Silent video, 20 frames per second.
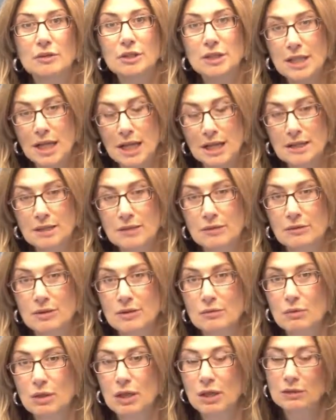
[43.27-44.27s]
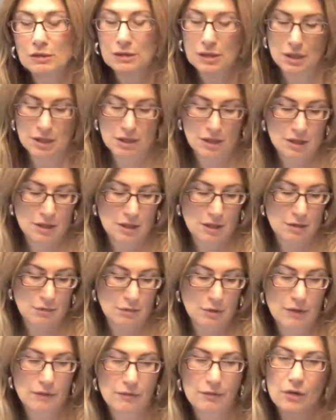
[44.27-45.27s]
TEXA as well.
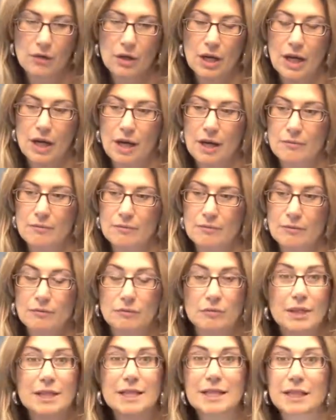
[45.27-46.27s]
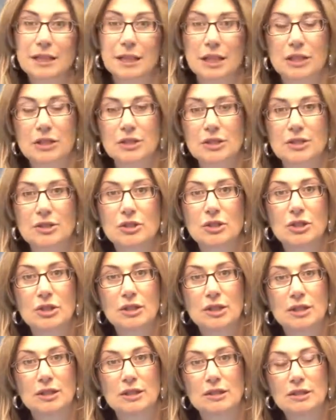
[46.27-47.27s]
We've recently just heard
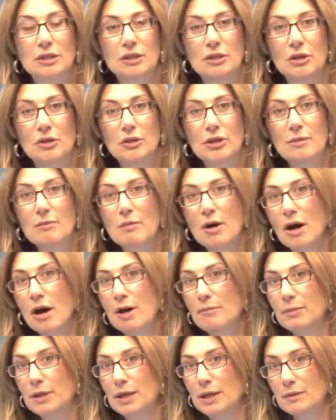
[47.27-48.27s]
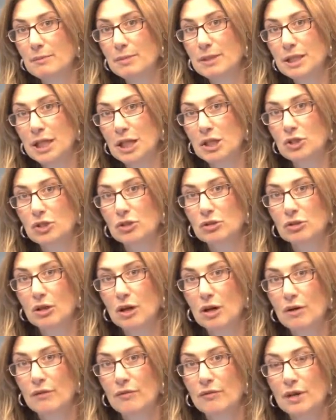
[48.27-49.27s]
that, you know, there might be the potential
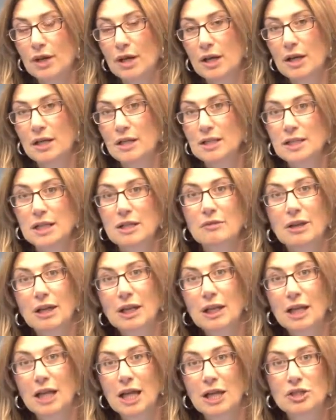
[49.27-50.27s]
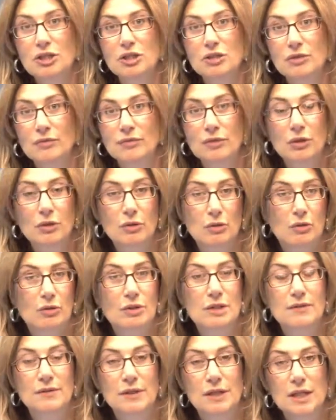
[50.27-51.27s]
of deregulation of the
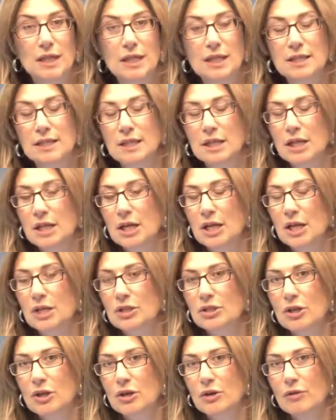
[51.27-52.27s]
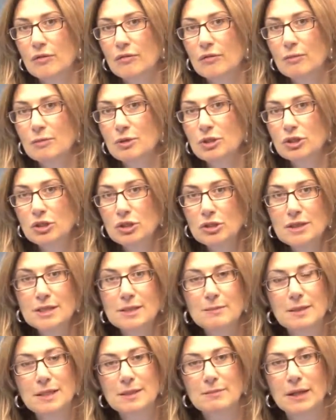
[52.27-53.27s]
course fees. So from a student's
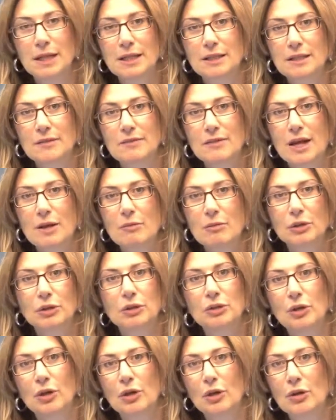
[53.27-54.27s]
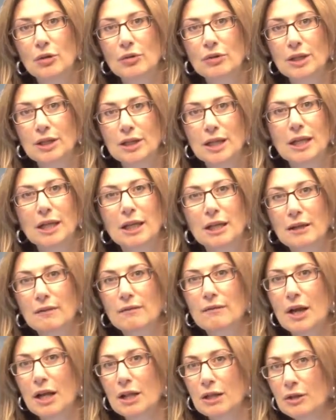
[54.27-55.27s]
perspective, they want to know that they're getting
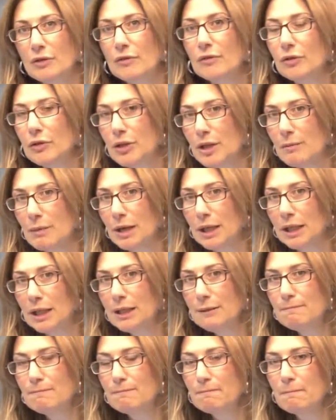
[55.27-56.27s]
value for their money.